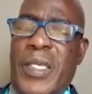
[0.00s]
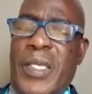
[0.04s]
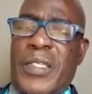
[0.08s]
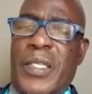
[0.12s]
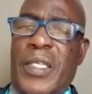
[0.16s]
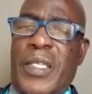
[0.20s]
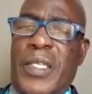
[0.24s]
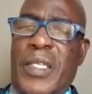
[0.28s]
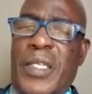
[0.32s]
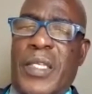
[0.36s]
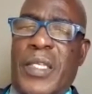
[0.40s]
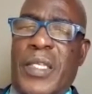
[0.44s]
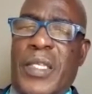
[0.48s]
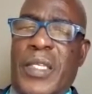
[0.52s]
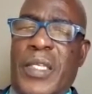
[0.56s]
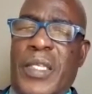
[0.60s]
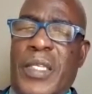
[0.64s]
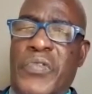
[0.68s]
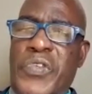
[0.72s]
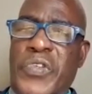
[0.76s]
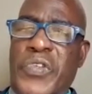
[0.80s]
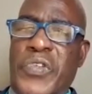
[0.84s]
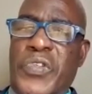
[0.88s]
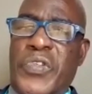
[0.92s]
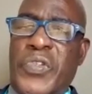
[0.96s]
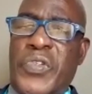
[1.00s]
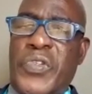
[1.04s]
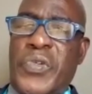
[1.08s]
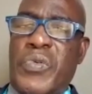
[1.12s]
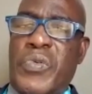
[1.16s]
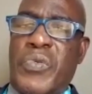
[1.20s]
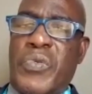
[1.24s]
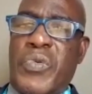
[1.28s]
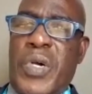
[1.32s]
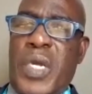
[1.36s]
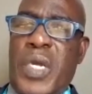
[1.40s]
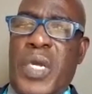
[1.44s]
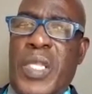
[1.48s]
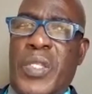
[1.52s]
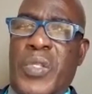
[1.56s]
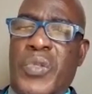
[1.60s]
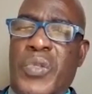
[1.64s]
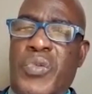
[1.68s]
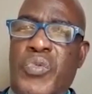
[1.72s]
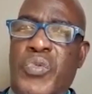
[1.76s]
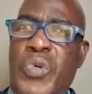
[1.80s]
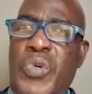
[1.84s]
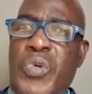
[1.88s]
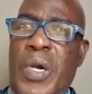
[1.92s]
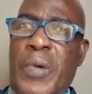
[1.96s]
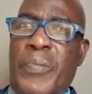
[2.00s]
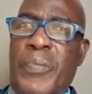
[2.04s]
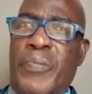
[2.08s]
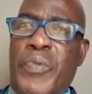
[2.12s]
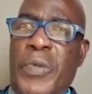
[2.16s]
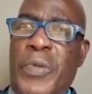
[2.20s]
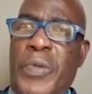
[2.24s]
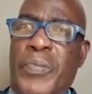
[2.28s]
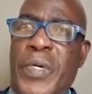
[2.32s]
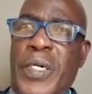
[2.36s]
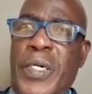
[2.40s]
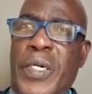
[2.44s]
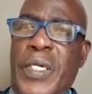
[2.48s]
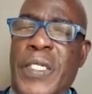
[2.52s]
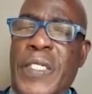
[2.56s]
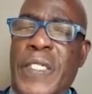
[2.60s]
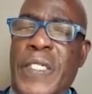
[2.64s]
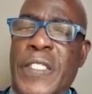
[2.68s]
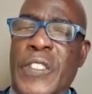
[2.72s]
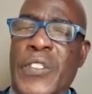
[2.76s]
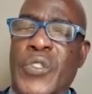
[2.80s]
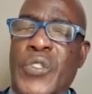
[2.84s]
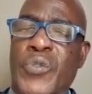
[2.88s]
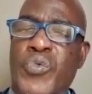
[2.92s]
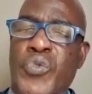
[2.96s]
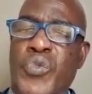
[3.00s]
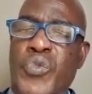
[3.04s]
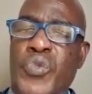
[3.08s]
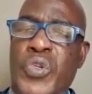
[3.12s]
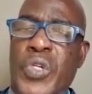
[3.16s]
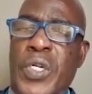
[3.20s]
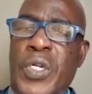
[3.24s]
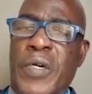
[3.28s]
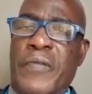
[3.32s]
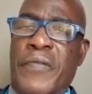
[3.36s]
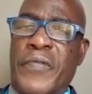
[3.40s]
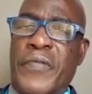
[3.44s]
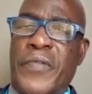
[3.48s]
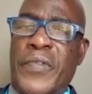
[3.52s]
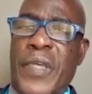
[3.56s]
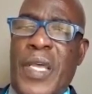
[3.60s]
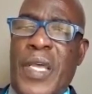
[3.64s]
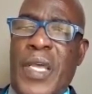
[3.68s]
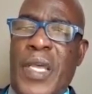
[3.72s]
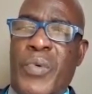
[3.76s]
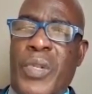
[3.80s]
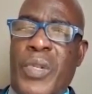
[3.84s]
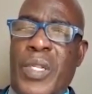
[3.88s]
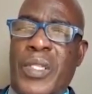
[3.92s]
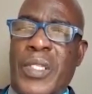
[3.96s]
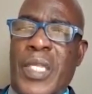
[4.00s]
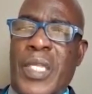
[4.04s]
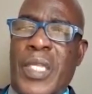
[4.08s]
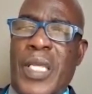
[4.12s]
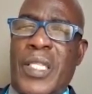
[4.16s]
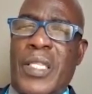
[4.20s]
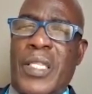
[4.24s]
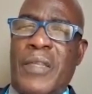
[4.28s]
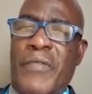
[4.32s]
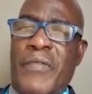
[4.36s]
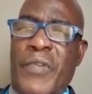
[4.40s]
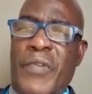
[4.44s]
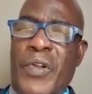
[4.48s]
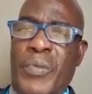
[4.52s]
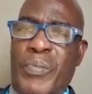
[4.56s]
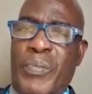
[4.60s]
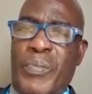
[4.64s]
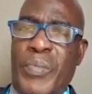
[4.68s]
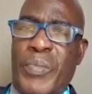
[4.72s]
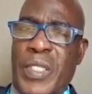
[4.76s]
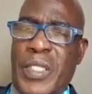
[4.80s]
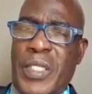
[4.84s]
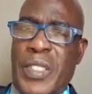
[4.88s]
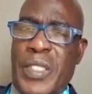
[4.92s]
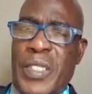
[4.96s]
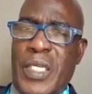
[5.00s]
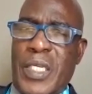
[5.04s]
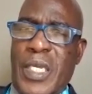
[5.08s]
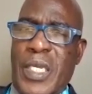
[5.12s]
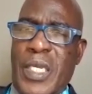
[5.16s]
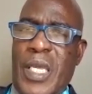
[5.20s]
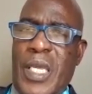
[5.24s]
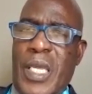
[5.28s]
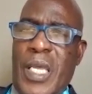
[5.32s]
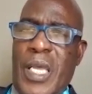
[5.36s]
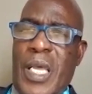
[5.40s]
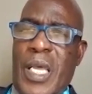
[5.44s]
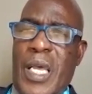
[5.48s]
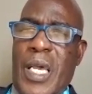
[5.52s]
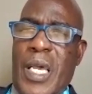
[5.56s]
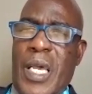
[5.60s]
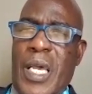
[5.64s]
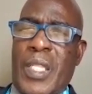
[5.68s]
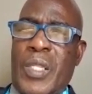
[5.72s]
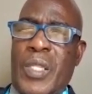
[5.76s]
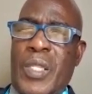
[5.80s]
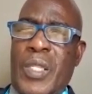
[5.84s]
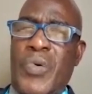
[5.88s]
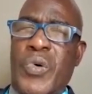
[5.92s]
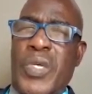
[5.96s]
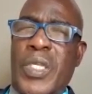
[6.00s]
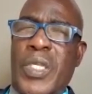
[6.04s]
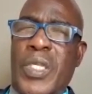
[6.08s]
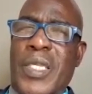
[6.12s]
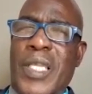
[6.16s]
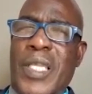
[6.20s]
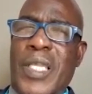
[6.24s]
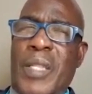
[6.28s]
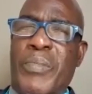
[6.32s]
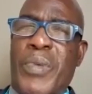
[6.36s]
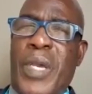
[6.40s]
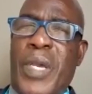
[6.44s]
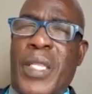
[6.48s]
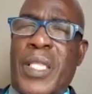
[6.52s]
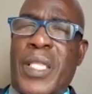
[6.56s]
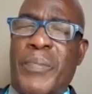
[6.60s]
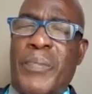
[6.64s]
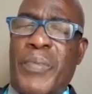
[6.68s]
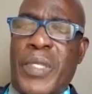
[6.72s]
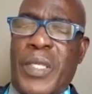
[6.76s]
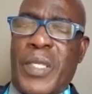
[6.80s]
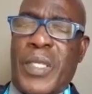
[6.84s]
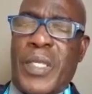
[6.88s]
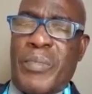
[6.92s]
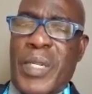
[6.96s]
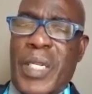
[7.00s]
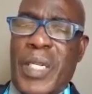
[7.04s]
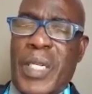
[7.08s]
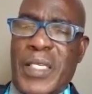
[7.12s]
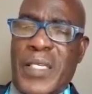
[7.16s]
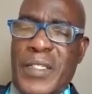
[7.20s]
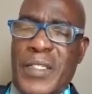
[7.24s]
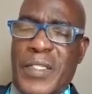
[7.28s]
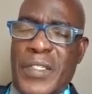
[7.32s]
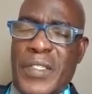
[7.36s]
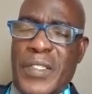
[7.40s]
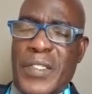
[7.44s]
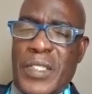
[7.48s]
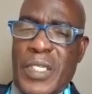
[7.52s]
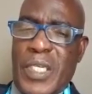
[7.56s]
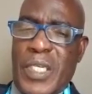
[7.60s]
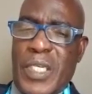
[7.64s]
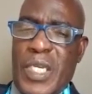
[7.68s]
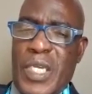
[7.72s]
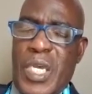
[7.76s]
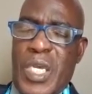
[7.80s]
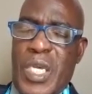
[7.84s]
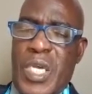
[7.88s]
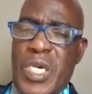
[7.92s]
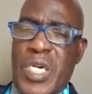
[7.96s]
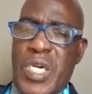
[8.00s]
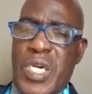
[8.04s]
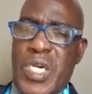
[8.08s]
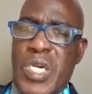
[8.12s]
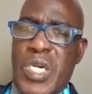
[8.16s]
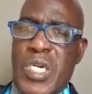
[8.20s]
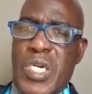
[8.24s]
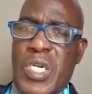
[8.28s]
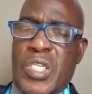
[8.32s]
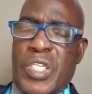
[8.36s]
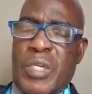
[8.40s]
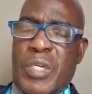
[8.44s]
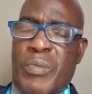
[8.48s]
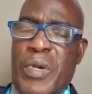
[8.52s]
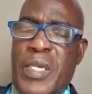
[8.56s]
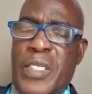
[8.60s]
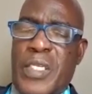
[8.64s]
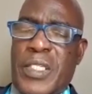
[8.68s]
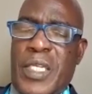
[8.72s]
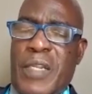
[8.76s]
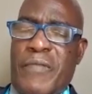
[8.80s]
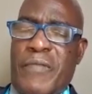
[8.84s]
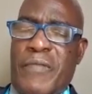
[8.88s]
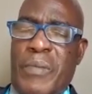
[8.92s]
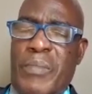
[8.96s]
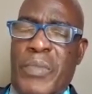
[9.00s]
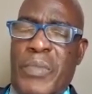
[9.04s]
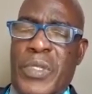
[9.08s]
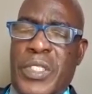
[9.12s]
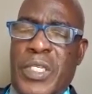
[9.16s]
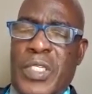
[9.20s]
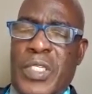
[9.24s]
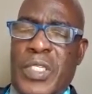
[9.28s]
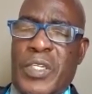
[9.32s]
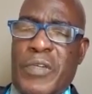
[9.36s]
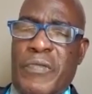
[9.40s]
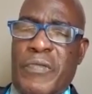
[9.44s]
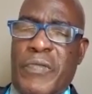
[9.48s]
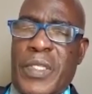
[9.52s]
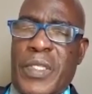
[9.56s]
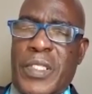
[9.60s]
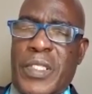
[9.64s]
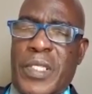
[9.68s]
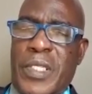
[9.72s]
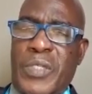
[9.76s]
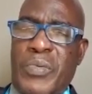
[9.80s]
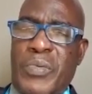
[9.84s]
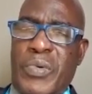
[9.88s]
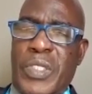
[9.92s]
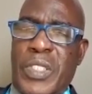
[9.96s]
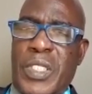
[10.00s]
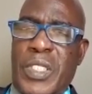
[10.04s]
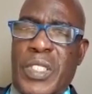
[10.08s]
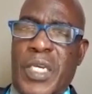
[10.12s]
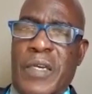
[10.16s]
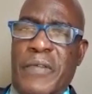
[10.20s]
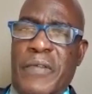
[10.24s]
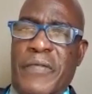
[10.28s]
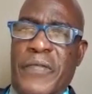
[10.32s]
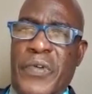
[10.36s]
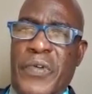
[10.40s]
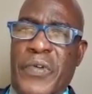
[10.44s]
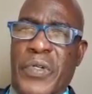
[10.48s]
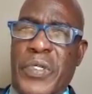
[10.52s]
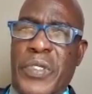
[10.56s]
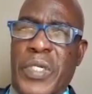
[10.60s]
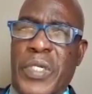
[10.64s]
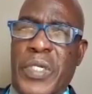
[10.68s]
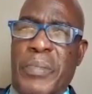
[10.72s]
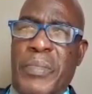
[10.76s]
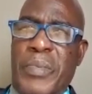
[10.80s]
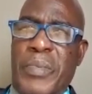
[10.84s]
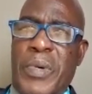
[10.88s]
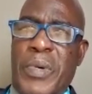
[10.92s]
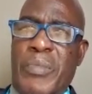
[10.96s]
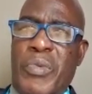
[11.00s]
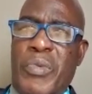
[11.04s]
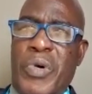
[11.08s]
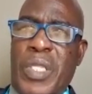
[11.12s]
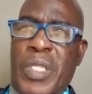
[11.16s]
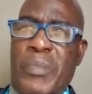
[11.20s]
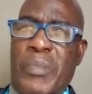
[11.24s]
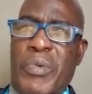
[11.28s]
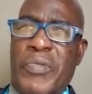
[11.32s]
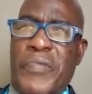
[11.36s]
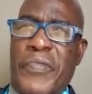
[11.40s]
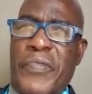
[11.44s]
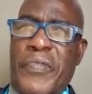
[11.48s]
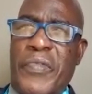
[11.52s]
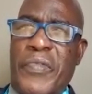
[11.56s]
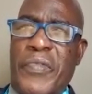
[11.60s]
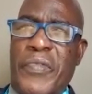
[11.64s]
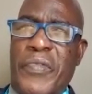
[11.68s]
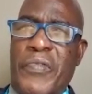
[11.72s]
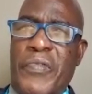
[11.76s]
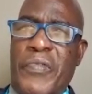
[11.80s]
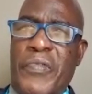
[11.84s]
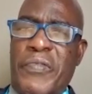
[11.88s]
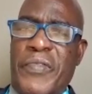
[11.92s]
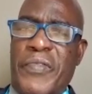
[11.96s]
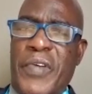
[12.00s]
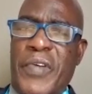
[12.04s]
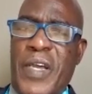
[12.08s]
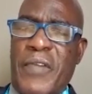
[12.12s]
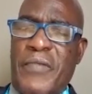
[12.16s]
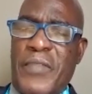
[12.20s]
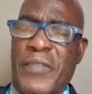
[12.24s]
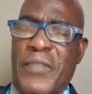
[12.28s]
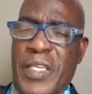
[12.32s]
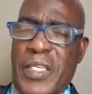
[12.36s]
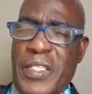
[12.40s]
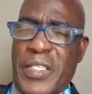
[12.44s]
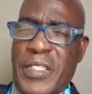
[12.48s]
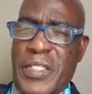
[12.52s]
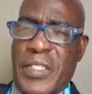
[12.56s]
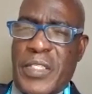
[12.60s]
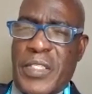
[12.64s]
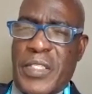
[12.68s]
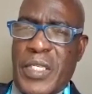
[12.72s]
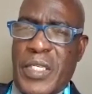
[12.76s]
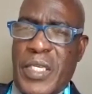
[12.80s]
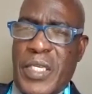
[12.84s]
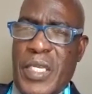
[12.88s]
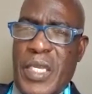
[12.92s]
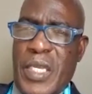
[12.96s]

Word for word: they send invitation for us to go and do a proper tour of Taiwan and their development and how it can be adapted in Belize. So myself and Minister Cervantes was there for was about four or five days.